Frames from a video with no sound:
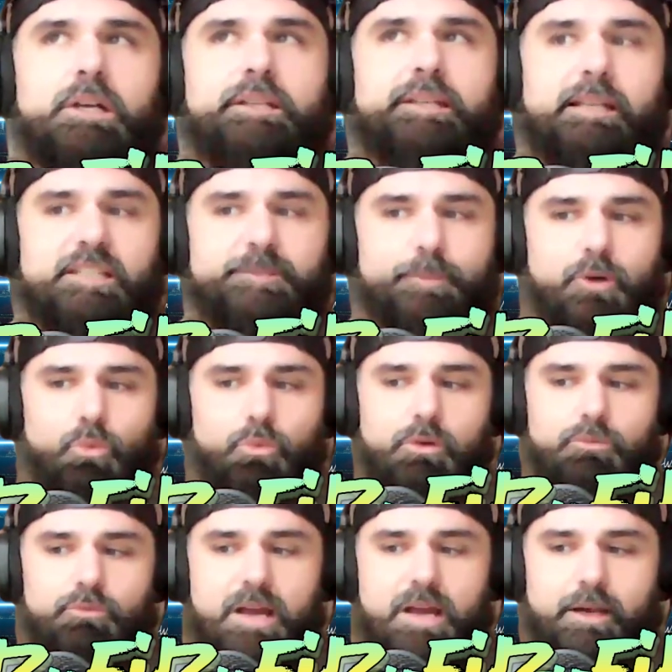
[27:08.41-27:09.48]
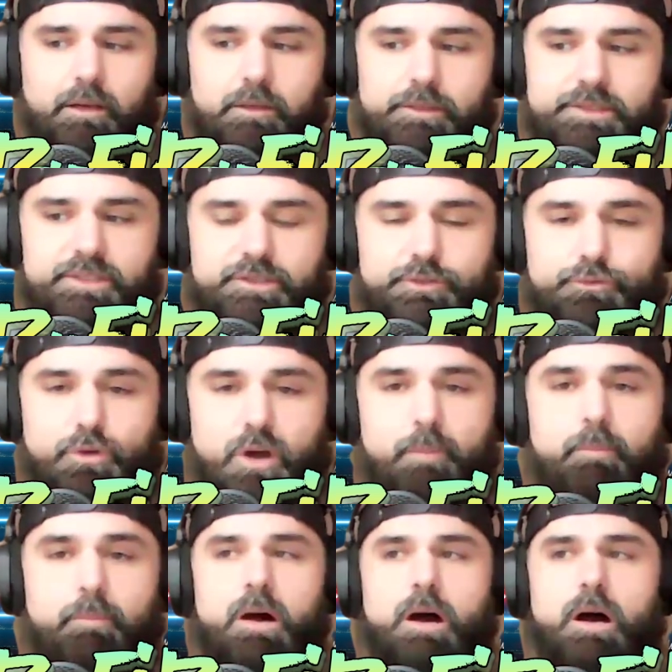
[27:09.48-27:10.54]
Guinness Book of World Records
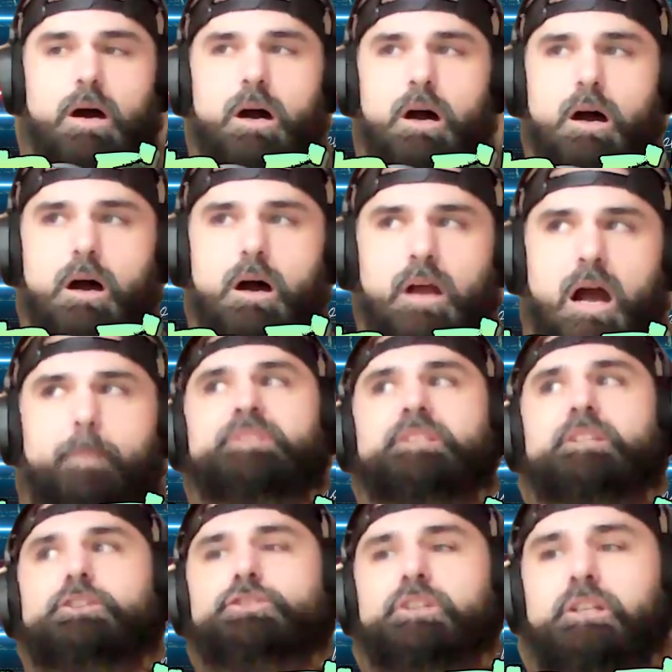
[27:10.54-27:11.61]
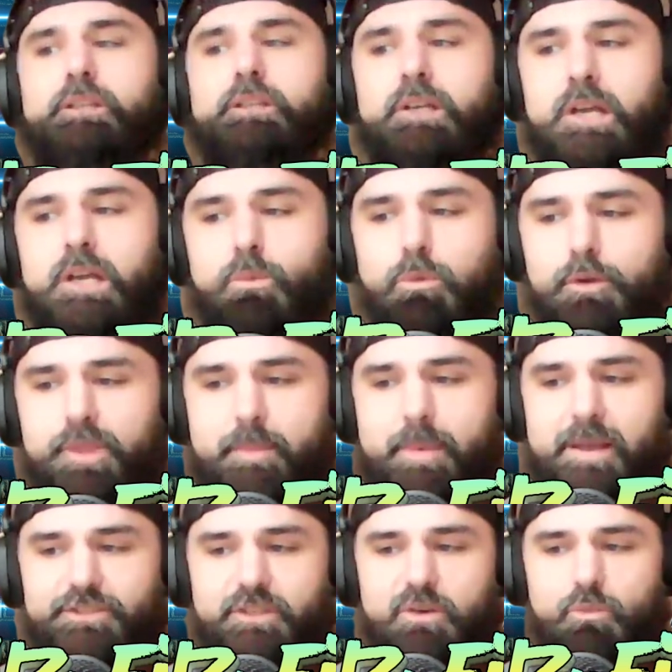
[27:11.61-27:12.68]
drum competition where they
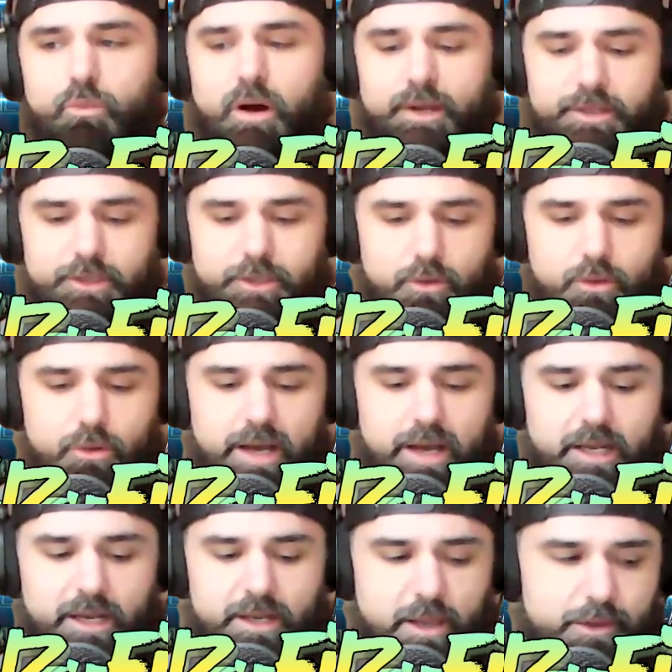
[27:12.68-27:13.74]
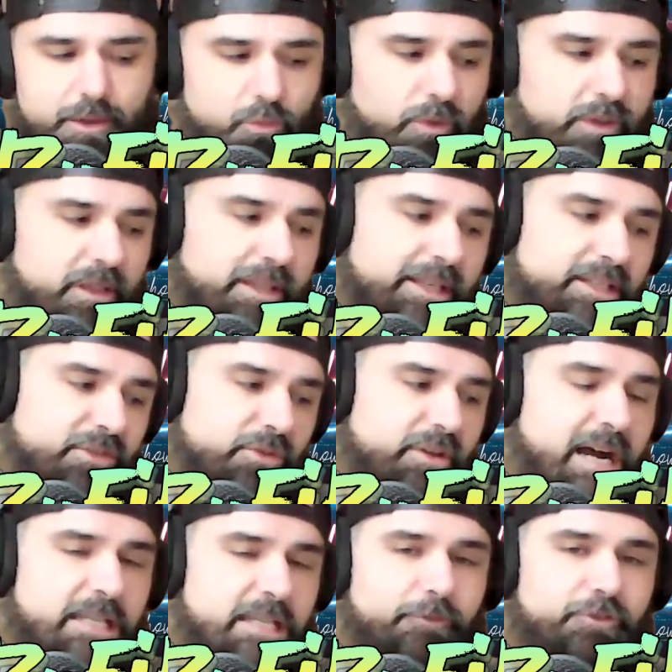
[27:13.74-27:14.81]
basically want you and another one of these two
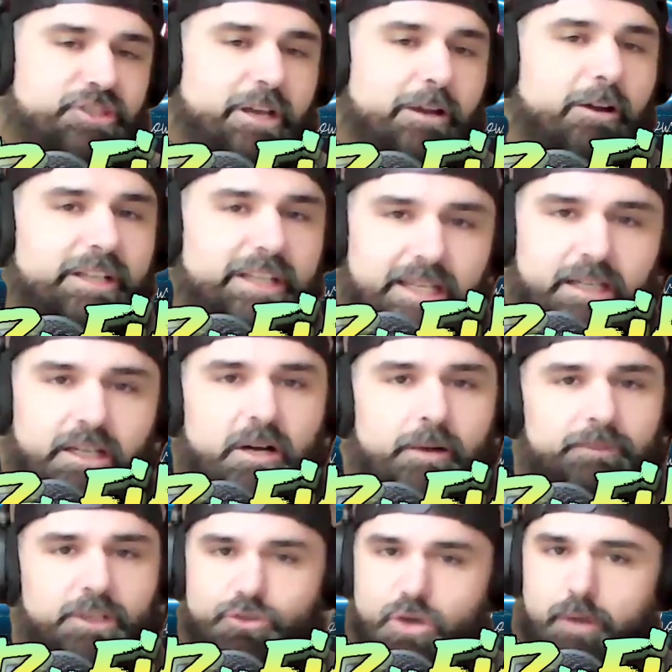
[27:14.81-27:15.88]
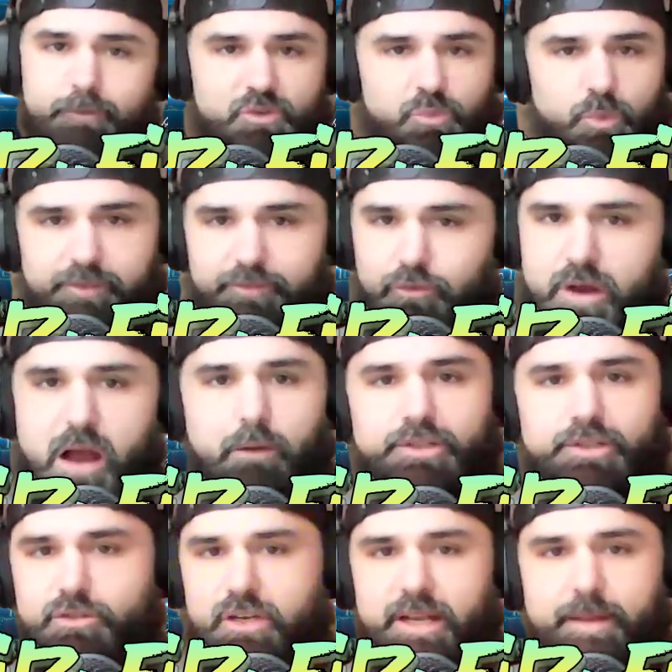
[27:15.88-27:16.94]
guys for charity to drum for 24
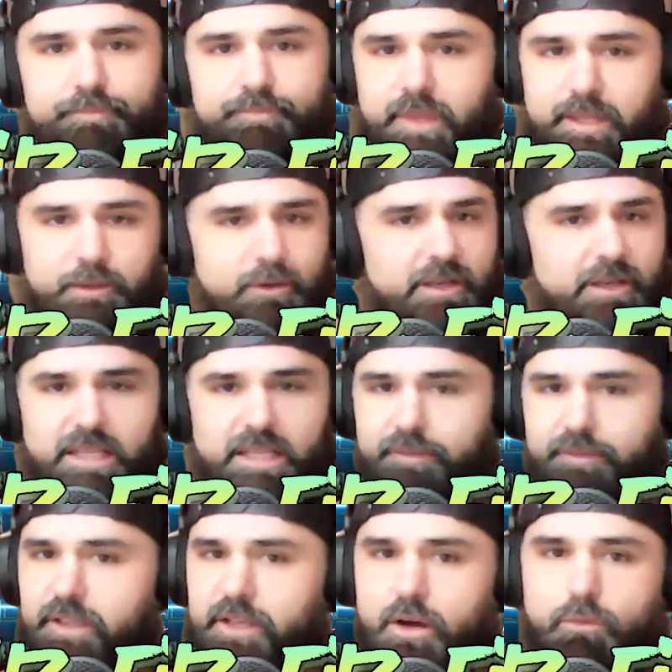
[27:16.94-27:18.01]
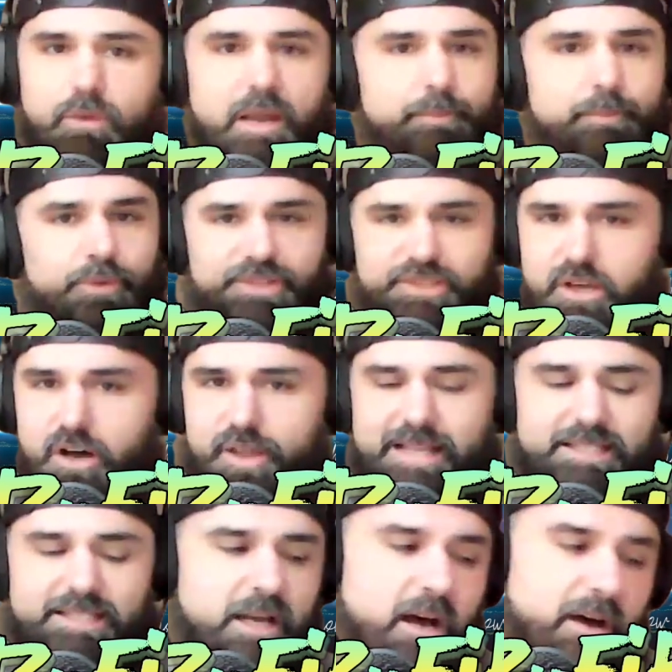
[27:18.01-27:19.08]
hours straight. Like they're going to give you, Red Bulls and all
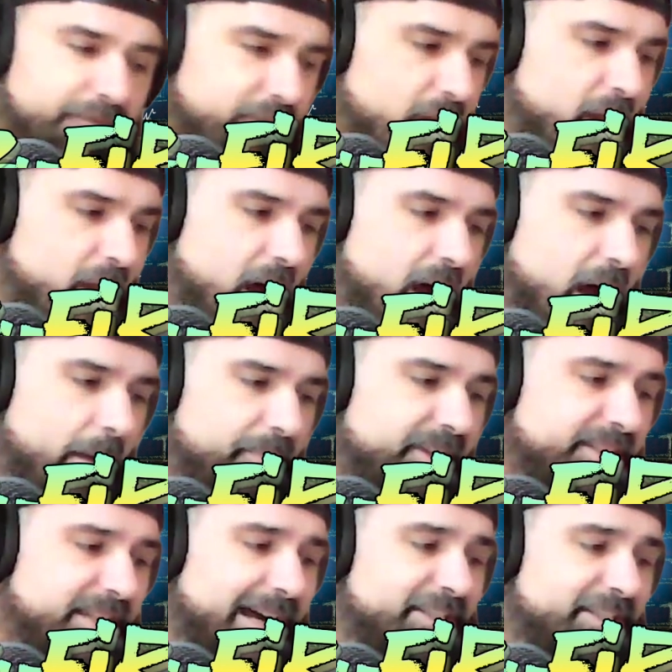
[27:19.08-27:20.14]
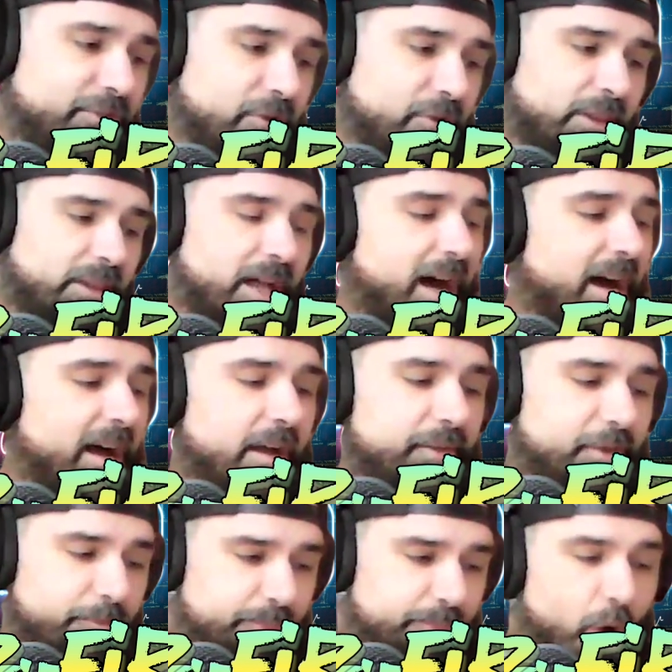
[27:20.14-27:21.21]
that stuff. These guys are alive.
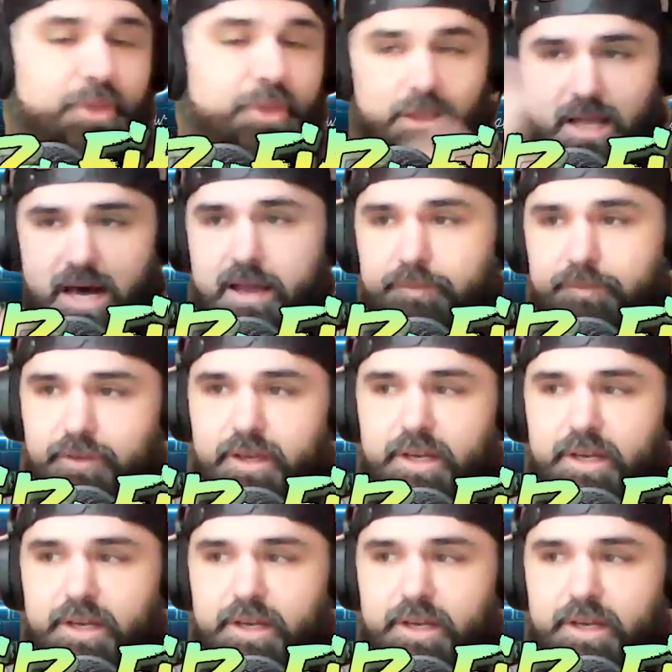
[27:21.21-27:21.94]
They're both alive.